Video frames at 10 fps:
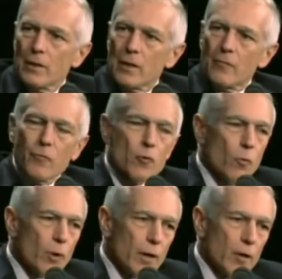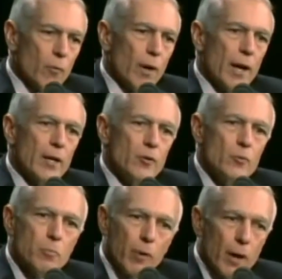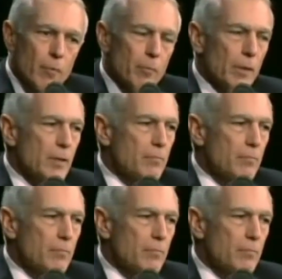If you were Iran, you'd probably